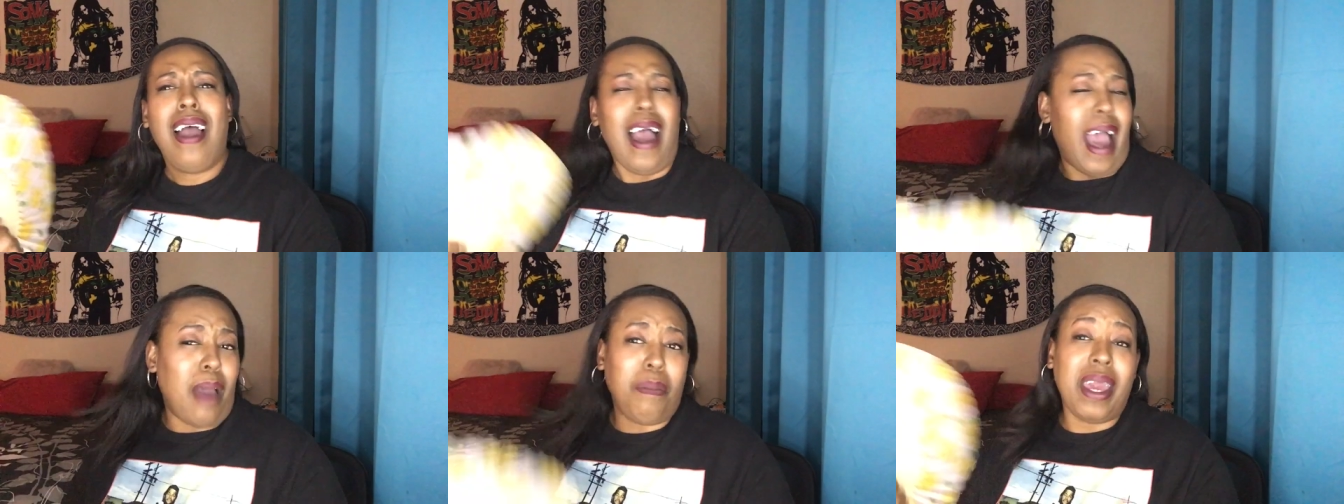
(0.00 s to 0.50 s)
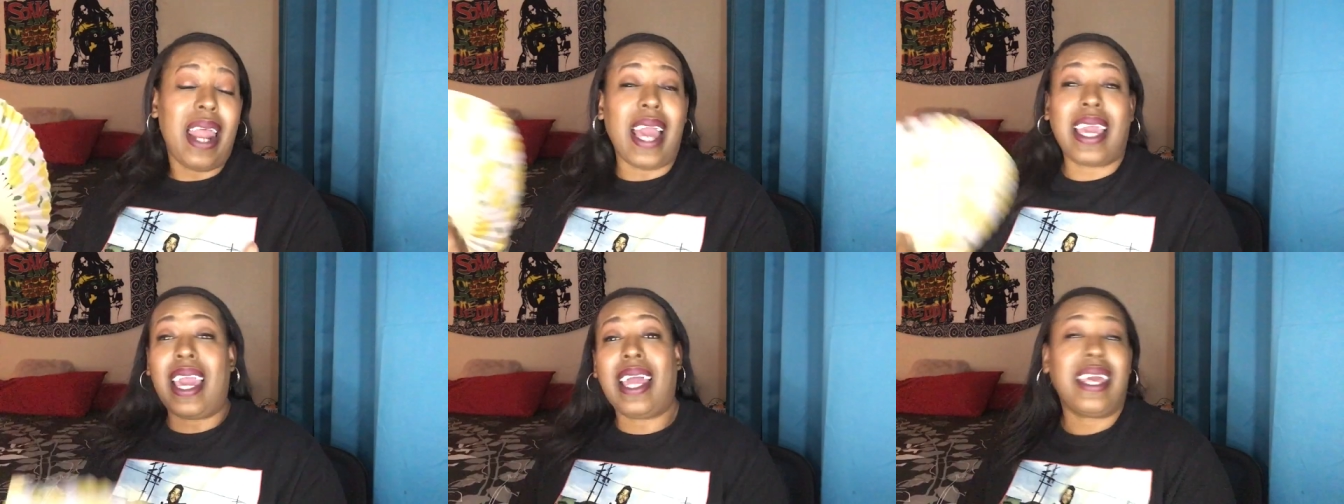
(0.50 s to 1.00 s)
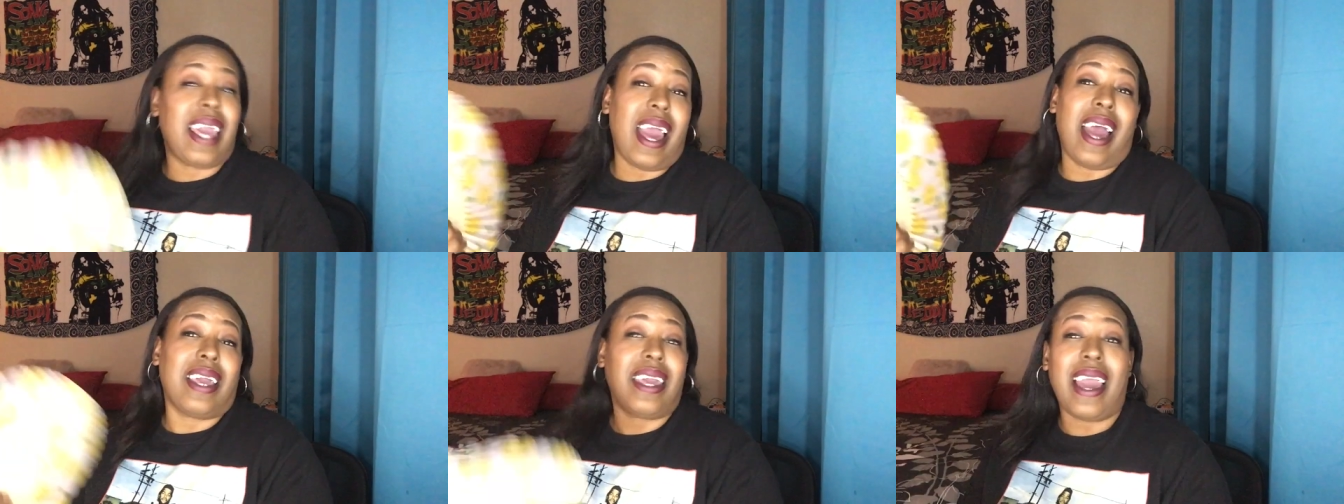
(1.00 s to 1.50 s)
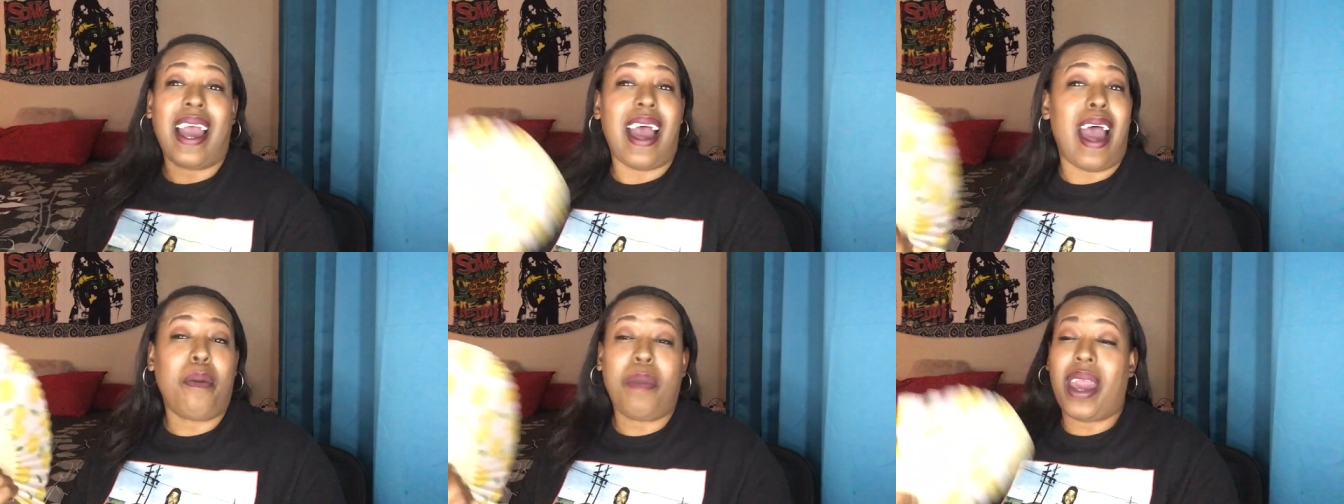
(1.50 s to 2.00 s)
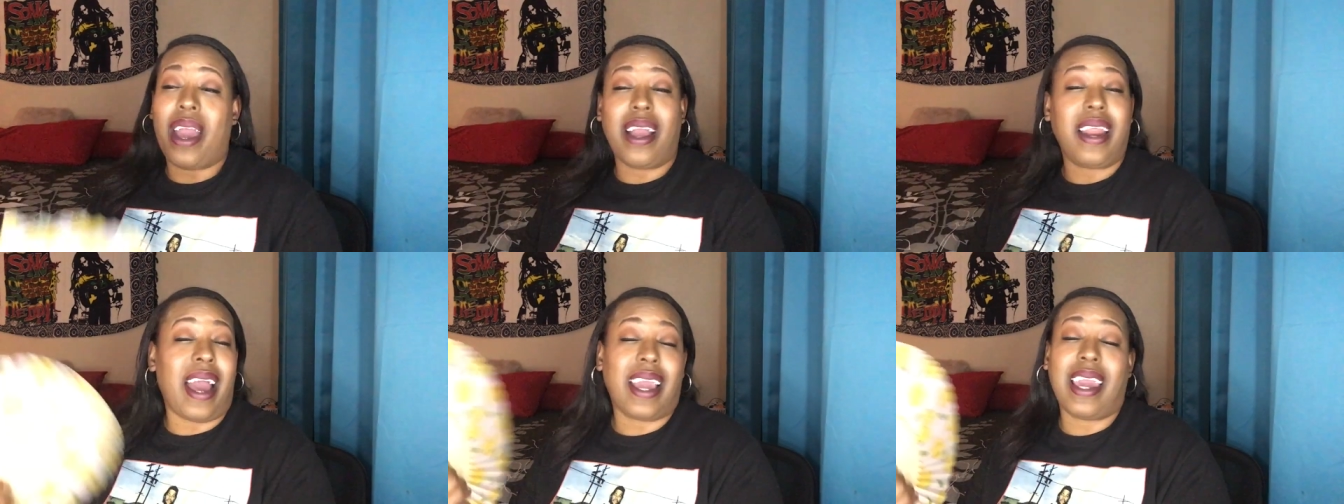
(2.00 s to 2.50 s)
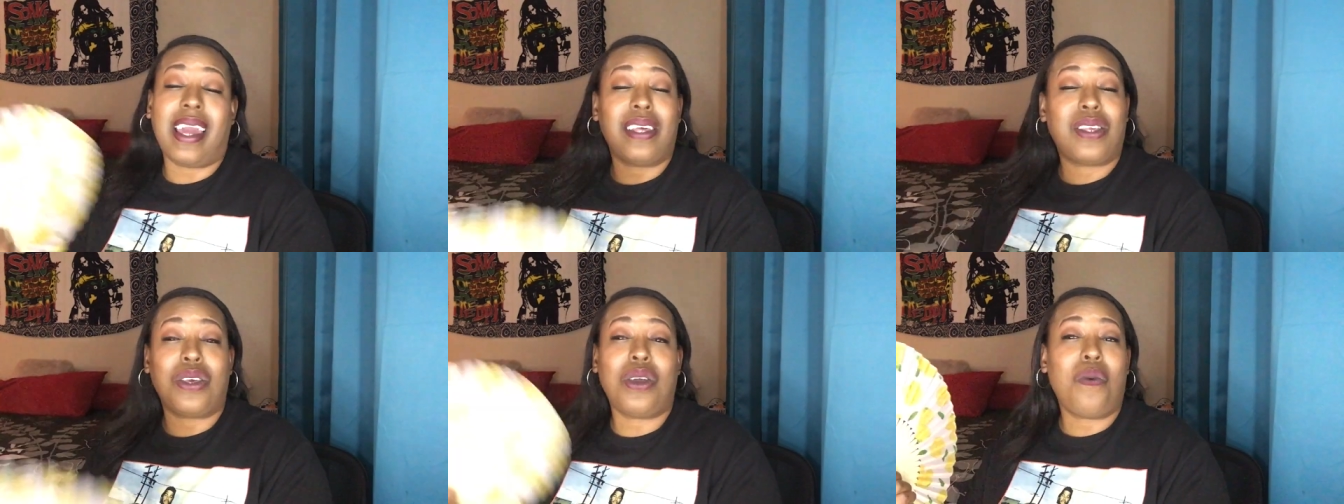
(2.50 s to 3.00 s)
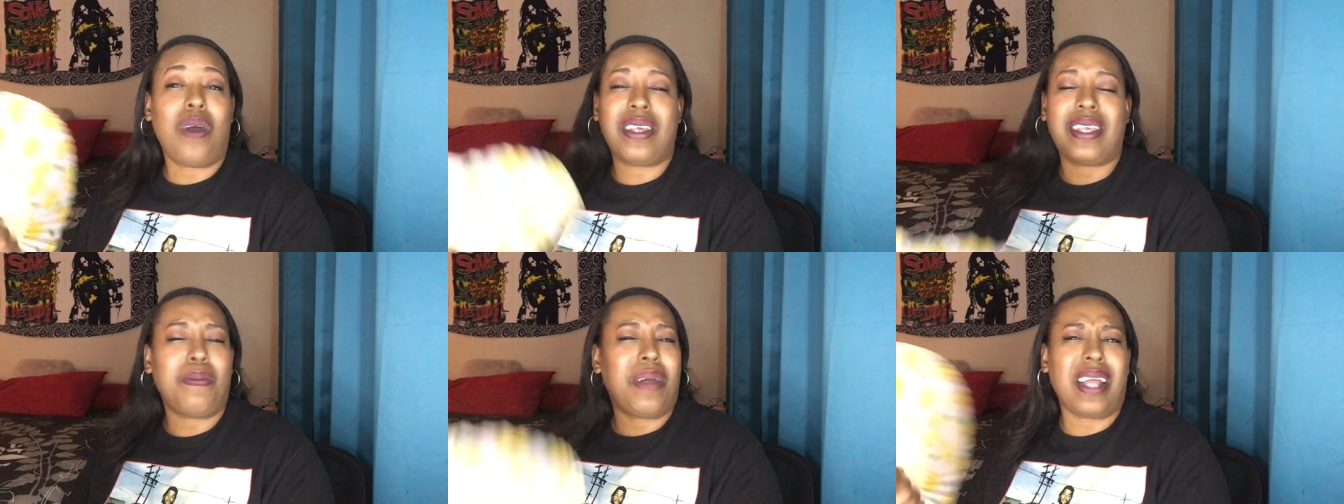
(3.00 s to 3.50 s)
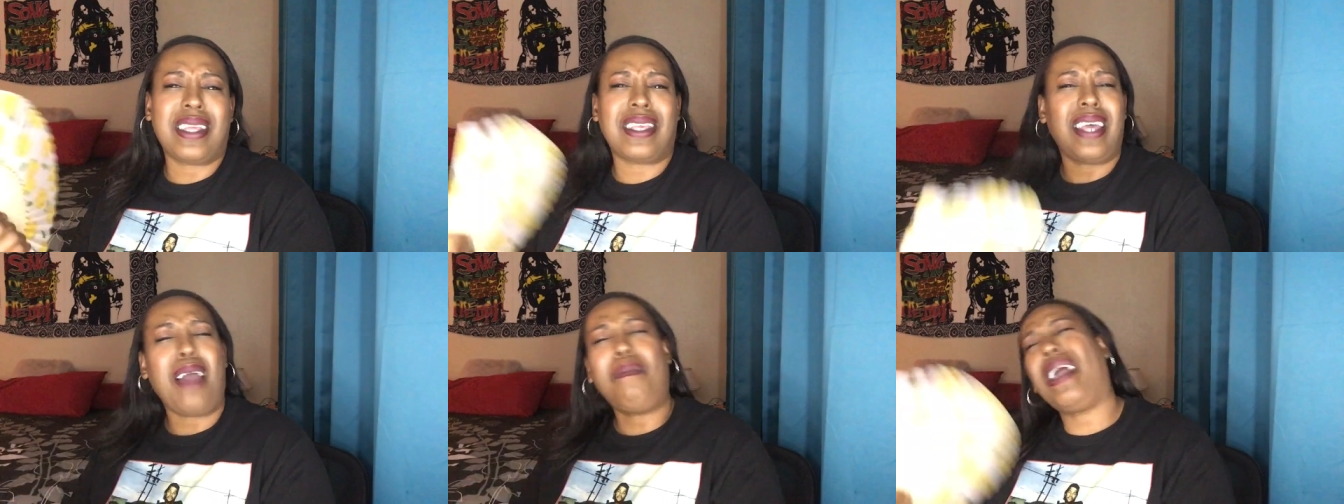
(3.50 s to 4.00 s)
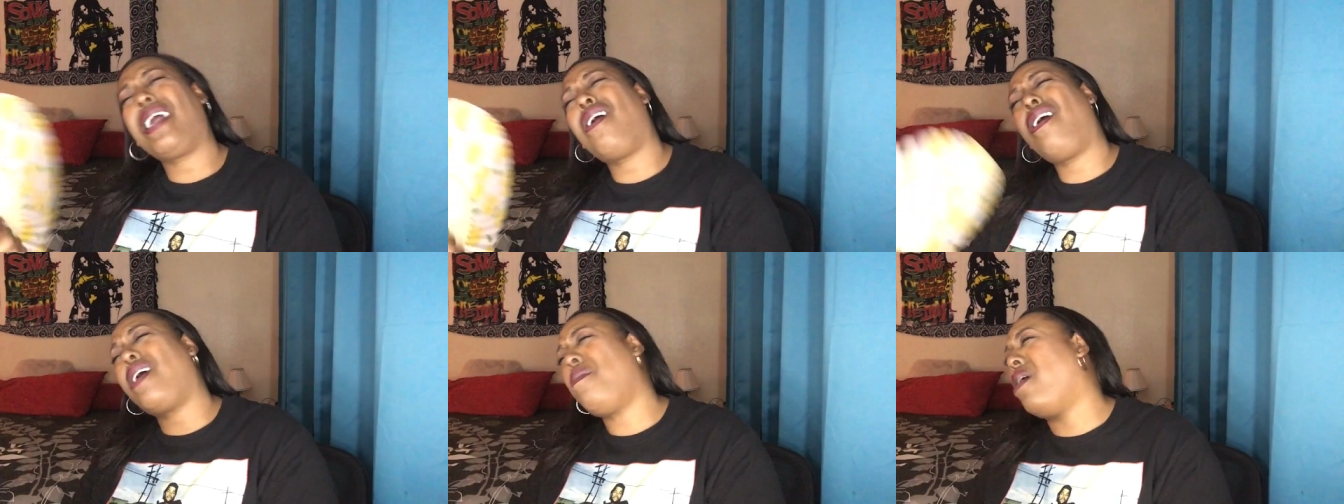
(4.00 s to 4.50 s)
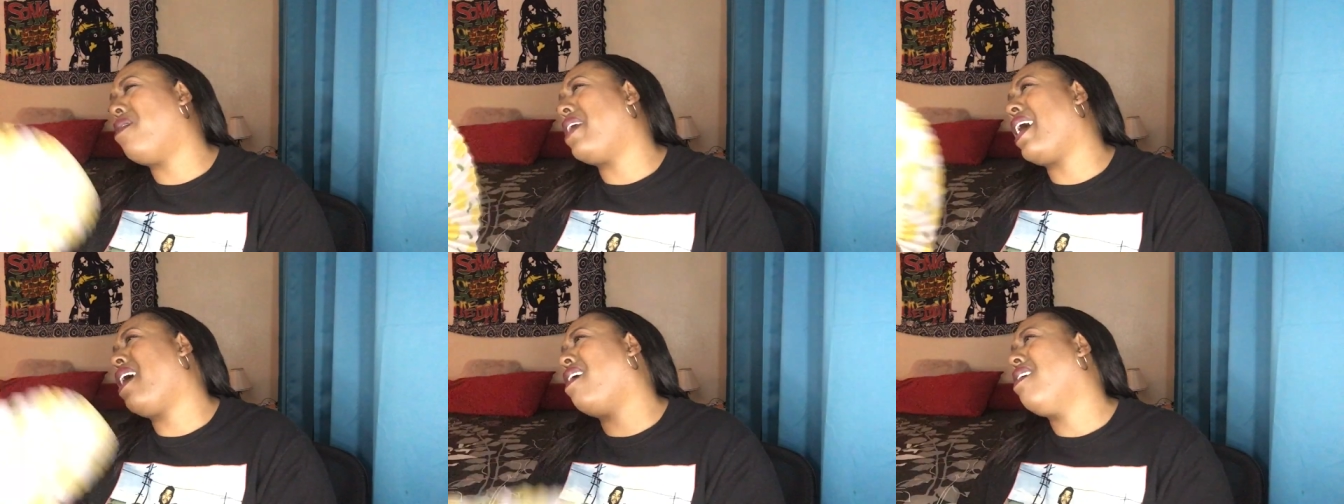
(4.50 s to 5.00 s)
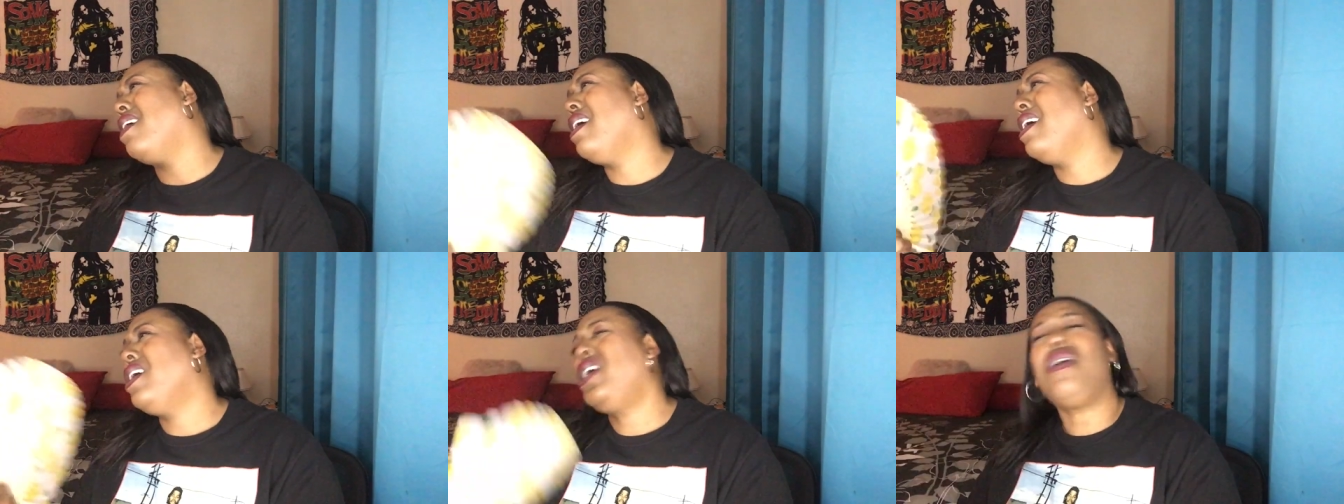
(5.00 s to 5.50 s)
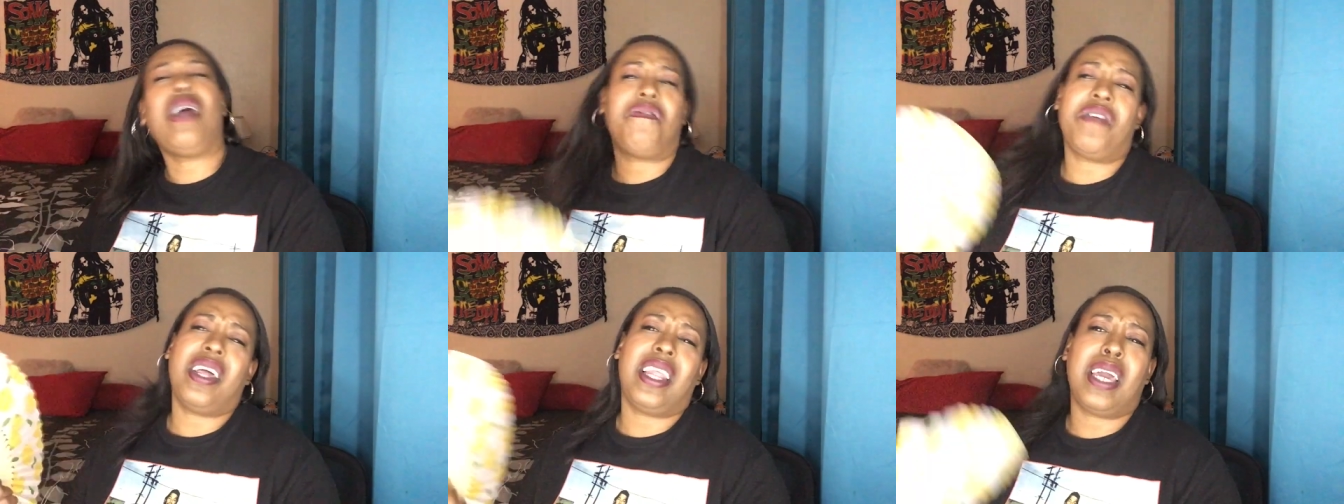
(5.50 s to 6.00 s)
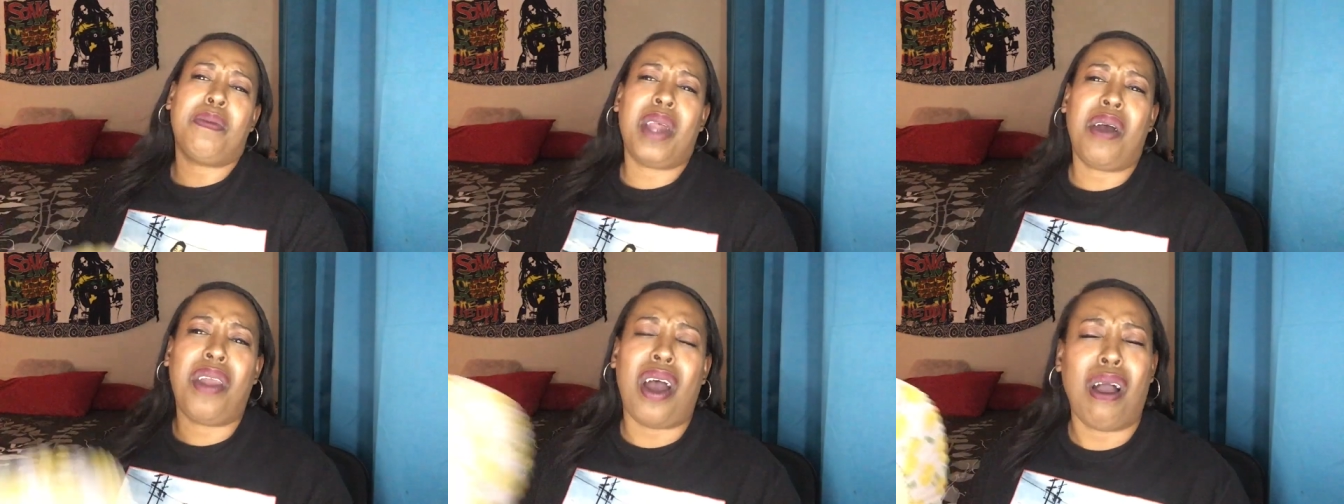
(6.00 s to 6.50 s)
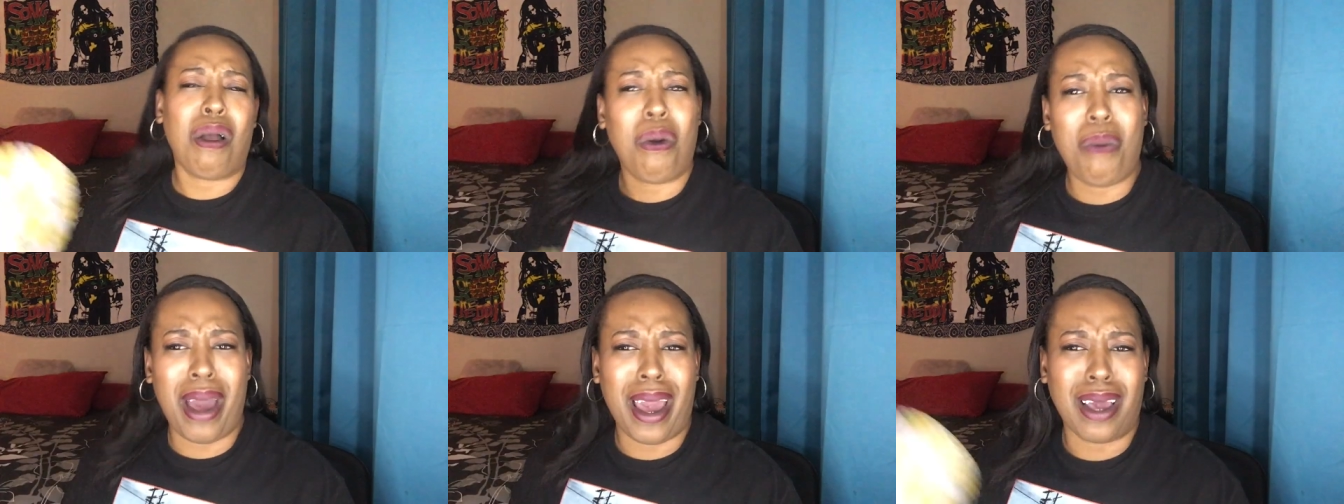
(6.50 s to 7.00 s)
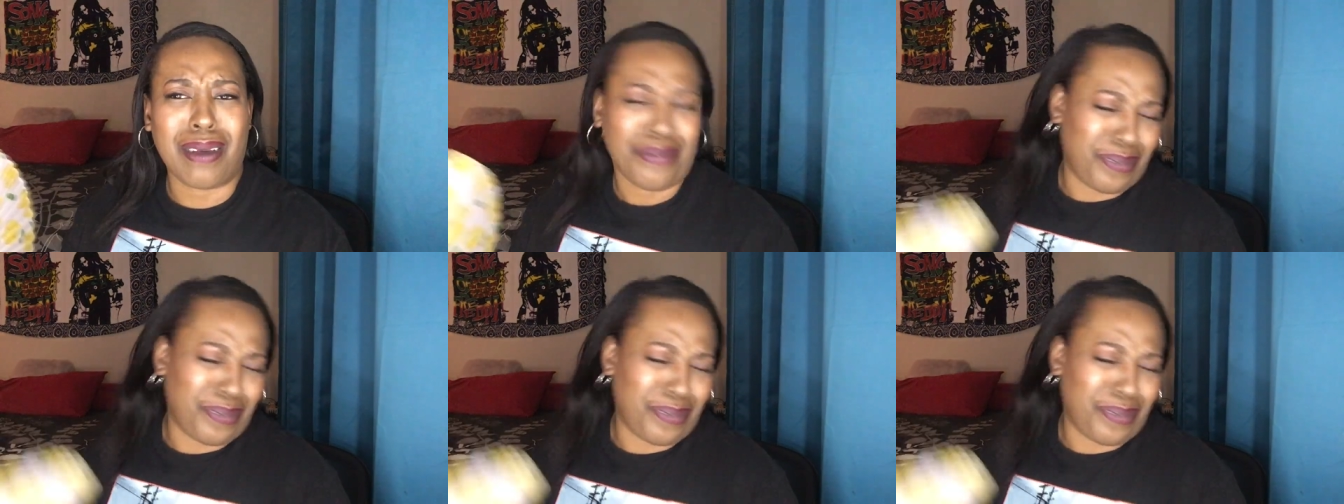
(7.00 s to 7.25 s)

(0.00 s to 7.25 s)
I mean, I get, yeah, yeah, I'm married. I get it. So you want to see, but at the same, I'm like, girl, come on now. You ain't finna leave no doggone way.